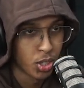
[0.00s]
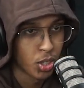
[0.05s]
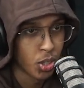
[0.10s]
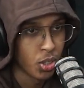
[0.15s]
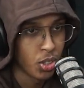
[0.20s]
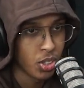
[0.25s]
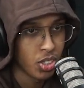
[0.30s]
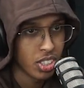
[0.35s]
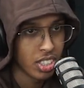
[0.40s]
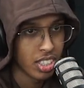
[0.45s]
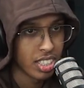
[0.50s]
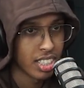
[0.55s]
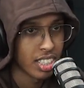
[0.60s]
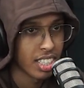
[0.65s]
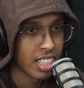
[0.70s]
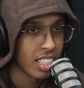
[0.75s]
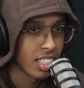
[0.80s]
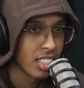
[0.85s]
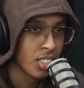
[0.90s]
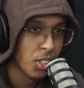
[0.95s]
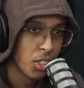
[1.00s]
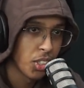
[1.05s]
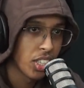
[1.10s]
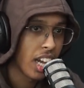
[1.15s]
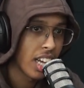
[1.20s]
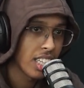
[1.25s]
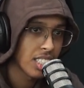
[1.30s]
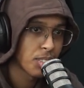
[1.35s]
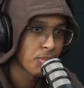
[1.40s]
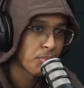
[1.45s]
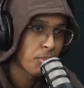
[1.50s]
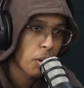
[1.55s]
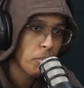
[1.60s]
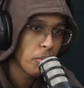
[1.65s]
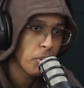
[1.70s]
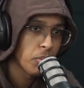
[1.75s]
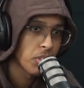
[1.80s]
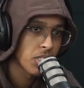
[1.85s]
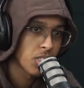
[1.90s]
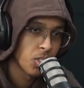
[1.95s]
You two, your guys'
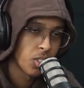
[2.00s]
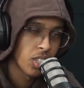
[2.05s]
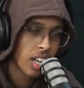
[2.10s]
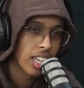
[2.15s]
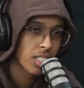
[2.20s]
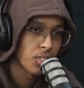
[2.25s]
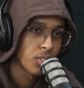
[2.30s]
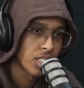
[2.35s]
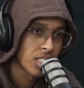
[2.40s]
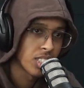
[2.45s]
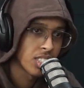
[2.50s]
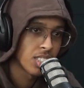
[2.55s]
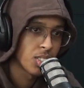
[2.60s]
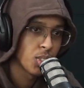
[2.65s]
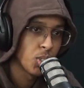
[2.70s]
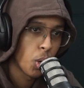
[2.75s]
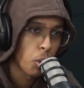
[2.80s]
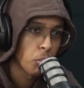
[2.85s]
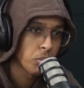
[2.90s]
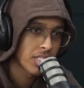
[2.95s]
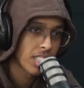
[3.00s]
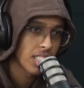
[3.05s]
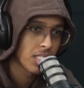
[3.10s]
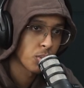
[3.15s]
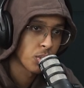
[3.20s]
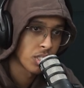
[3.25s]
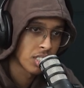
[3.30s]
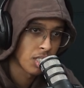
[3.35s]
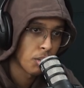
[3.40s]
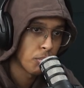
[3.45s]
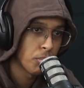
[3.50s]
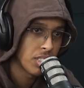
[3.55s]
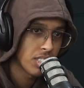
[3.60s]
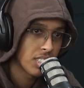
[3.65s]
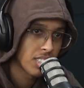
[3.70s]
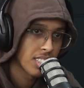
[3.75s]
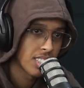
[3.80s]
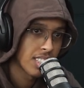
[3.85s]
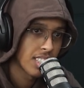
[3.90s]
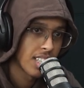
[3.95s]
problem was you guys were too obsessed with
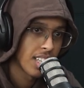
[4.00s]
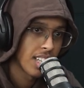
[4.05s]
numbers.